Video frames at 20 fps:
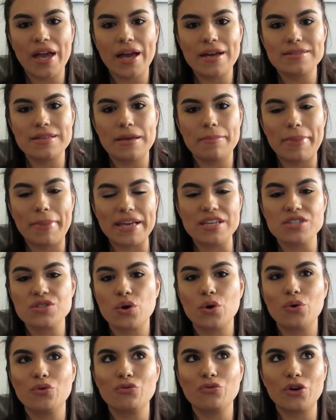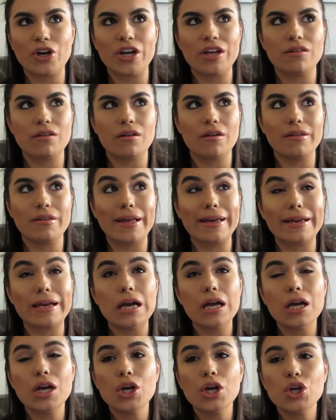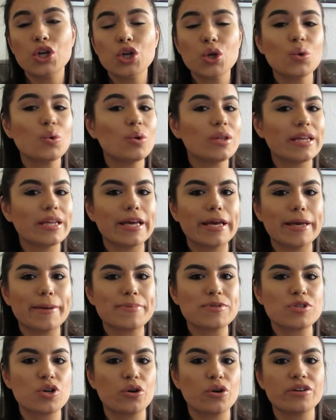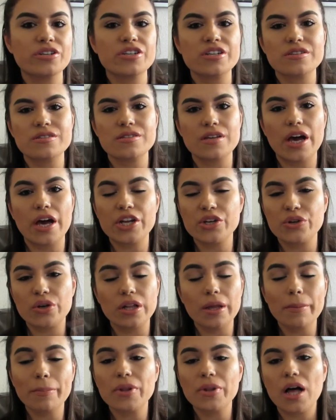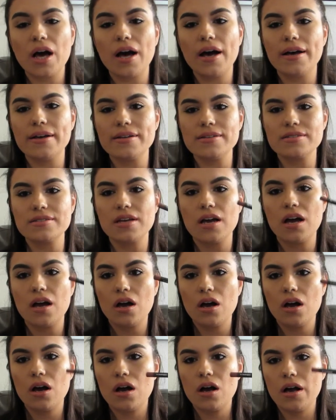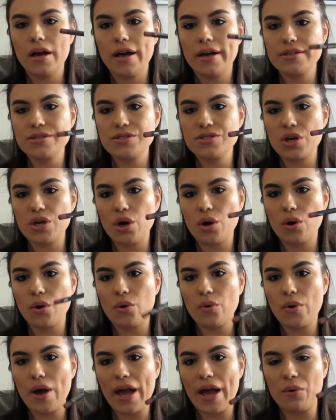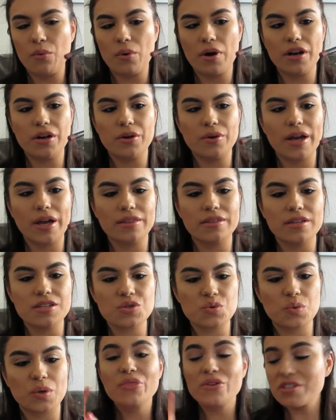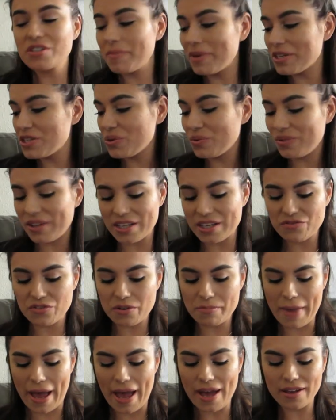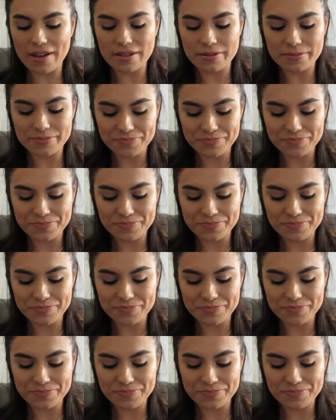as a base coat for either like nude lips or just under lip gloss. So I wanted to get this one. Those are my two things from MAC.